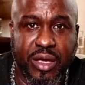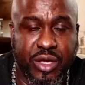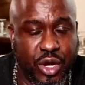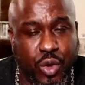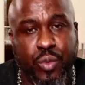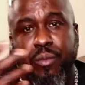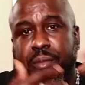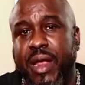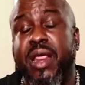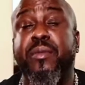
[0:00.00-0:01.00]

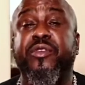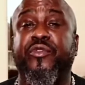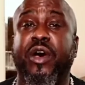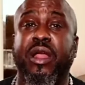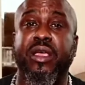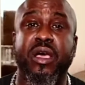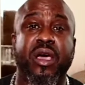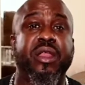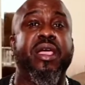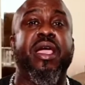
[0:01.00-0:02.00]
My name is Von
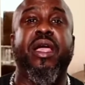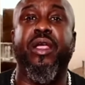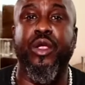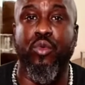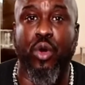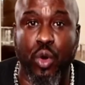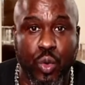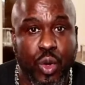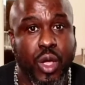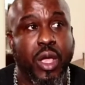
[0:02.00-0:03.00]
Leon, the Hair Hero.
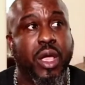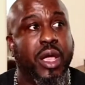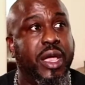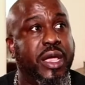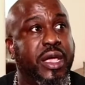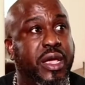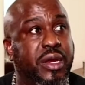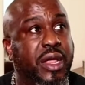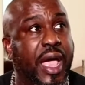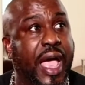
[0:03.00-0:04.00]

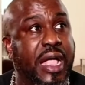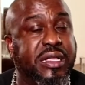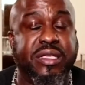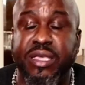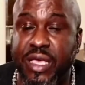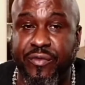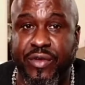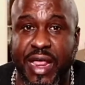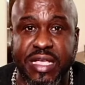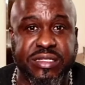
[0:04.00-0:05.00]
And I give
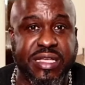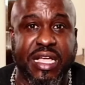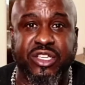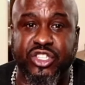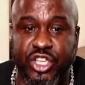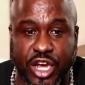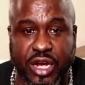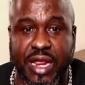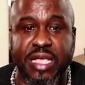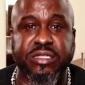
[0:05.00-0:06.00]
classes, I share
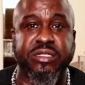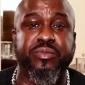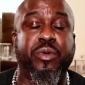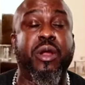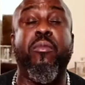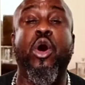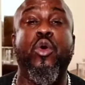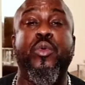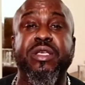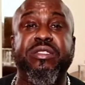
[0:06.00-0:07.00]
classes, but I'm
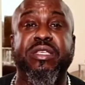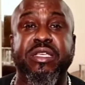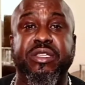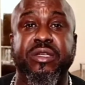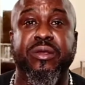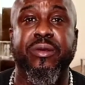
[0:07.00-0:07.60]
always teaching.